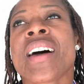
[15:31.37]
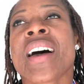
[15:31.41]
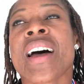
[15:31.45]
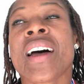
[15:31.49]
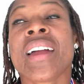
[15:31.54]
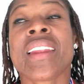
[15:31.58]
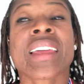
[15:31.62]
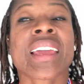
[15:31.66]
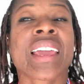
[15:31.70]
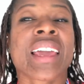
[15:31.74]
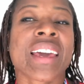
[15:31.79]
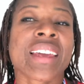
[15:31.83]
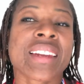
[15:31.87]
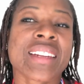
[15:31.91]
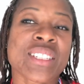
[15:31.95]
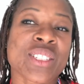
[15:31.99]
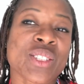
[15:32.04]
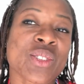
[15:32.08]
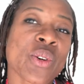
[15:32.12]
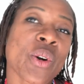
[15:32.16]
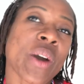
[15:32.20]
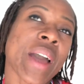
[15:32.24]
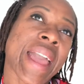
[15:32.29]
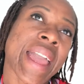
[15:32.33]
And again,
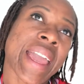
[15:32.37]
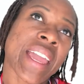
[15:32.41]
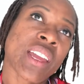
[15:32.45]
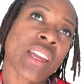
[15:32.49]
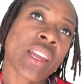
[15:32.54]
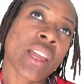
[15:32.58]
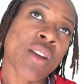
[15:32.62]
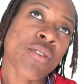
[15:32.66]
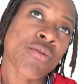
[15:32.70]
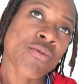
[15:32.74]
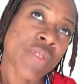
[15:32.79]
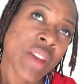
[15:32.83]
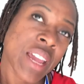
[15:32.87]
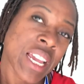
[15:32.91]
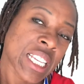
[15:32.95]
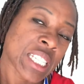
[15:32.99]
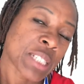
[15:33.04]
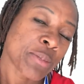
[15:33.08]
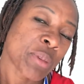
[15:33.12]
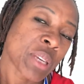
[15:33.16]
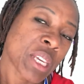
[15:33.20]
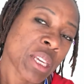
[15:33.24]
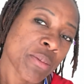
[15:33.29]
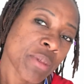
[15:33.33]
it's not a
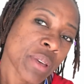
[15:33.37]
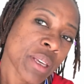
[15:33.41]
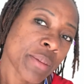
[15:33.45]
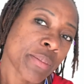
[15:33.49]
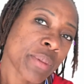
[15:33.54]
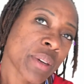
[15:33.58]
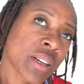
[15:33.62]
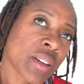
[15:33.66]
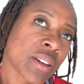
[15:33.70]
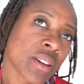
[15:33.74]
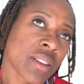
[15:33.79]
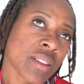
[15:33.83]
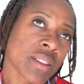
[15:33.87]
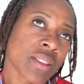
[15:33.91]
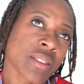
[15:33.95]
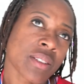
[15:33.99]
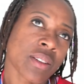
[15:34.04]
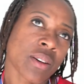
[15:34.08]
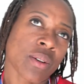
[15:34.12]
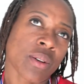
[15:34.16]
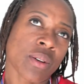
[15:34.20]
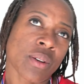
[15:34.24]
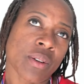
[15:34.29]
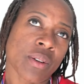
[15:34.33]
race PB because